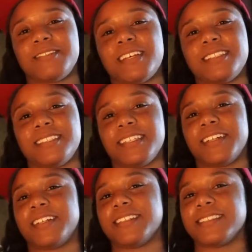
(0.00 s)
He's like,
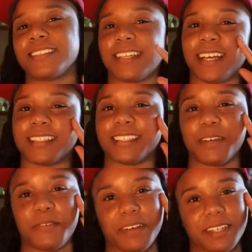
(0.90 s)
"Sadira." I
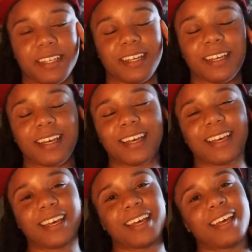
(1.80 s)
said, "What?"
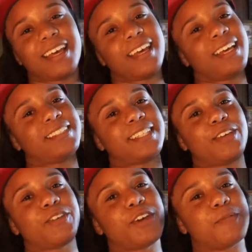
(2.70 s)
He said,
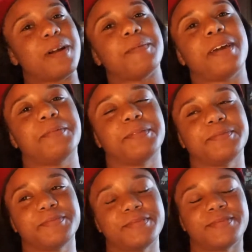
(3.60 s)
"You killed my
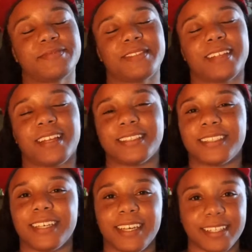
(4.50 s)
baby." I
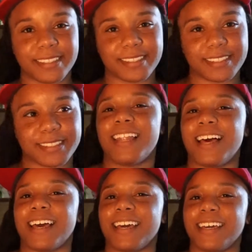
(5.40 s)
said, "Yes."
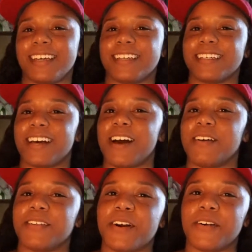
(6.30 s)
Like, I
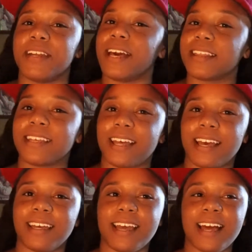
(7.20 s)
don't know. And after
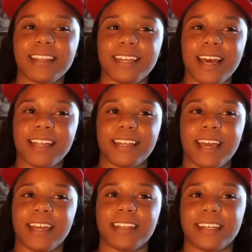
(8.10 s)
that
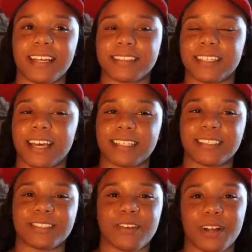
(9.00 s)
day, the next day, I
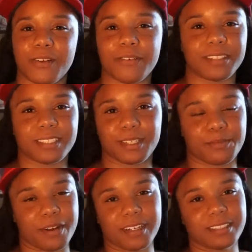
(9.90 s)
just started going into
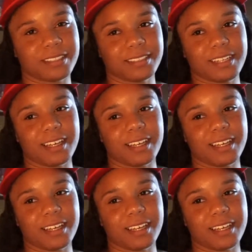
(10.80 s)
depression.